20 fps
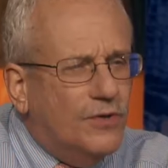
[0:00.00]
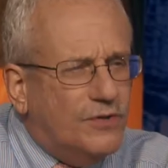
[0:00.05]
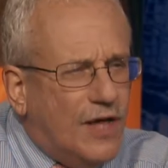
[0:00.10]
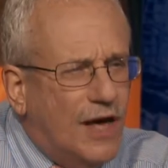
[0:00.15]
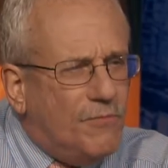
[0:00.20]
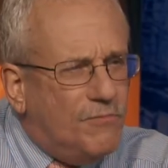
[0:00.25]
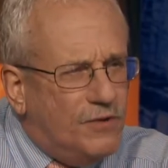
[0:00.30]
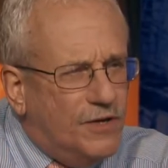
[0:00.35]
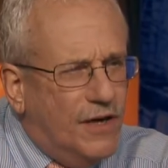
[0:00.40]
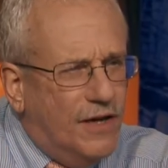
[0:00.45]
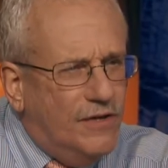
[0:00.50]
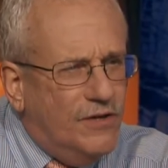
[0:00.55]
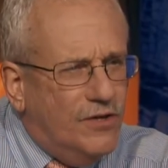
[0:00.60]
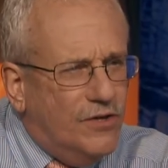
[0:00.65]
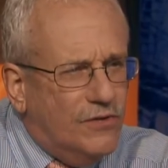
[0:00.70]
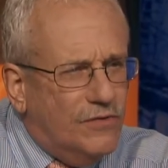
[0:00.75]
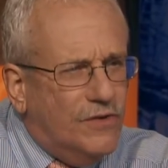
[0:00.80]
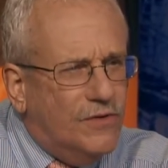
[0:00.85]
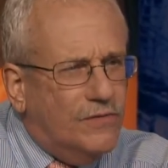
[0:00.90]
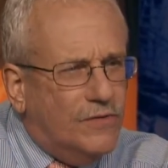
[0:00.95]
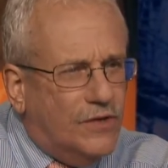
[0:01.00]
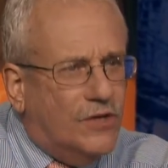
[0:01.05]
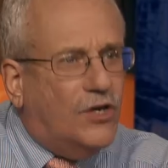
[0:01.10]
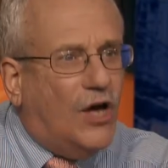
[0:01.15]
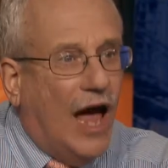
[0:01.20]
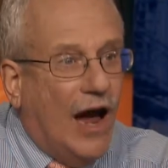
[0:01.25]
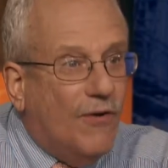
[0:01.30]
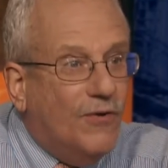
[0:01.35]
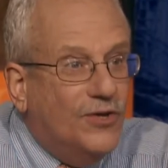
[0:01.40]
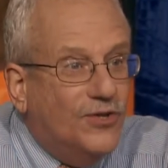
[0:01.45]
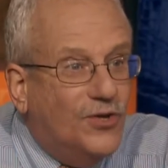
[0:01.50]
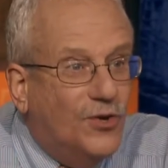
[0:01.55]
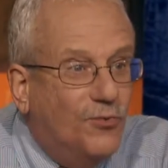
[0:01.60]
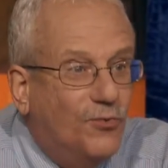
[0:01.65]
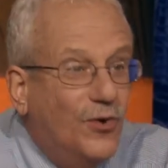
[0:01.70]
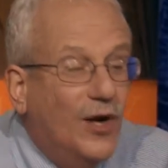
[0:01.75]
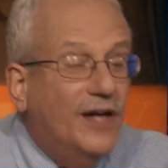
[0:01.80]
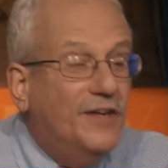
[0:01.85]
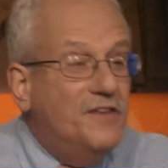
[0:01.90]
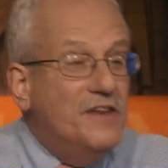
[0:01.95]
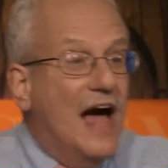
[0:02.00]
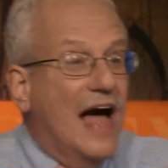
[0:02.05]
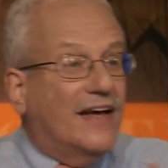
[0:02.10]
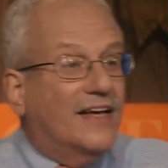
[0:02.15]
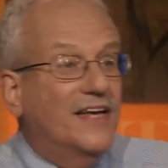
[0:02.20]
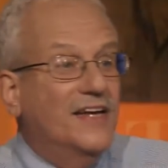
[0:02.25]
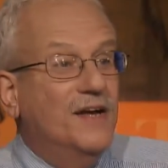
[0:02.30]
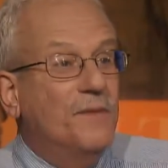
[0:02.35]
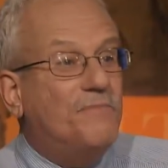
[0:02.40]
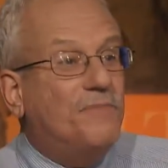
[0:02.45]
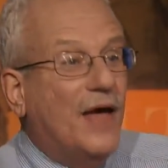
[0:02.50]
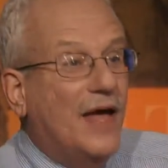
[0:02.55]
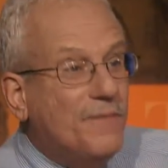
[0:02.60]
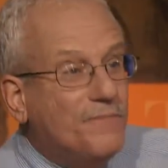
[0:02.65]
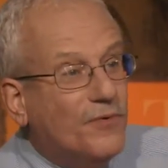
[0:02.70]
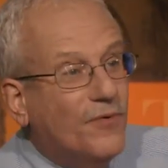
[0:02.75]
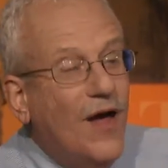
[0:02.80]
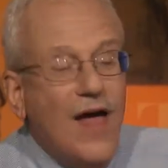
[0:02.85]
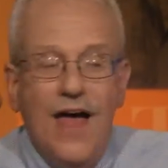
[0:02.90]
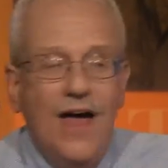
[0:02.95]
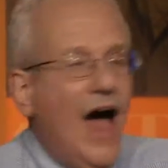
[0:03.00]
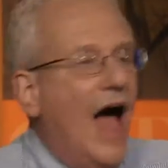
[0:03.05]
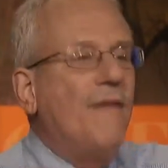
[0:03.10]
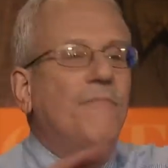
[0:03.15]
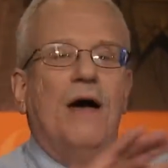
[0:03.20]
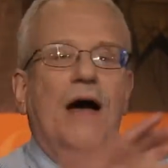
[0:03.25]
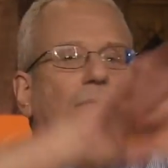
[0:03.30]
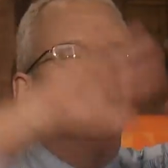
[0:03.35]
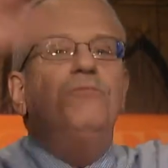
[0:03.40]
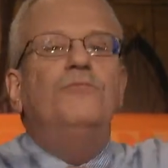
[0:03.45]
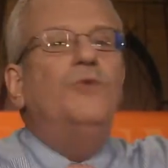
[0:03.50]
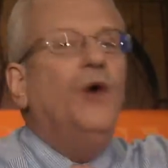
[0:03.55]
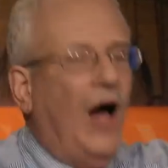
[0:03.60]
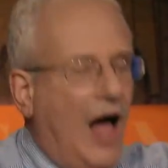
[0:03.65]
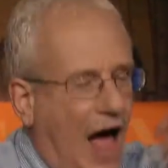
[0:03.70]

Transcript: that was the, Karen DeWitt. Karen DeWitt knocking radio. the paper. I, yep, yep.